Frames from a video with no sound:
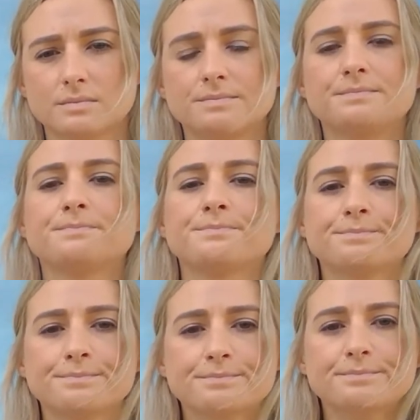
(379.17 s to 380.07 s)

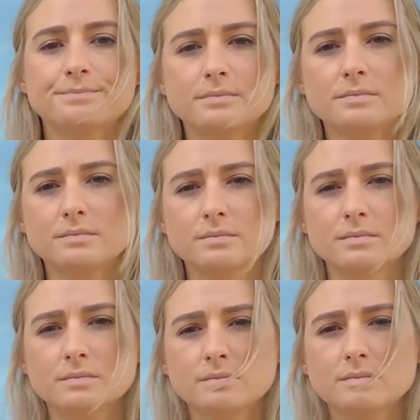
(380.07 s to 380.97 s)

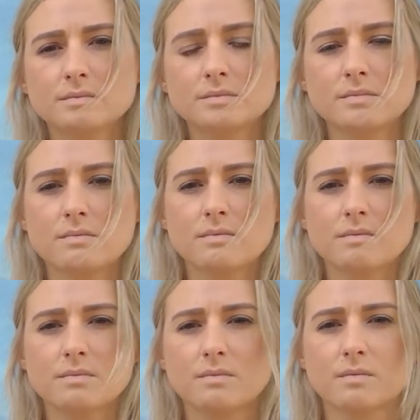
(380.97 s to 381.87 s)

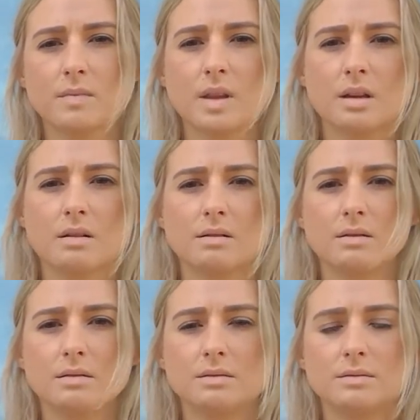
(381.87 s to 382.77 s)

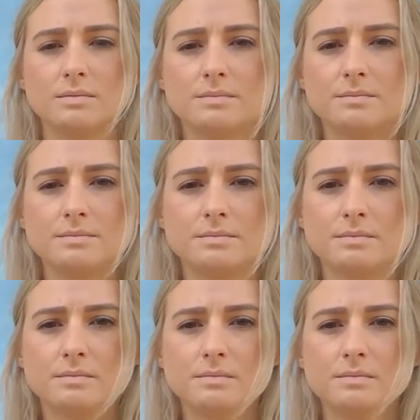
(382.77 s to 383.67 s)
[no speech]